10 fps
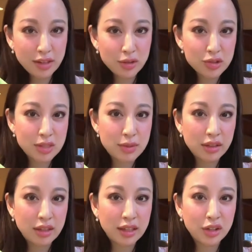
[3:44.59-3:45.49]
You're
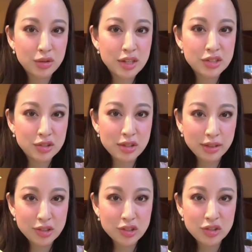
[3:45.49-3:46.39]
stimulating increased
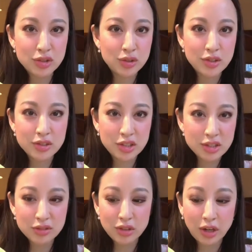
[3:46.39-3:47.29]
circulation to the
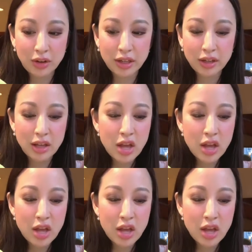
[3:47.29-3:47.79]
gingival area.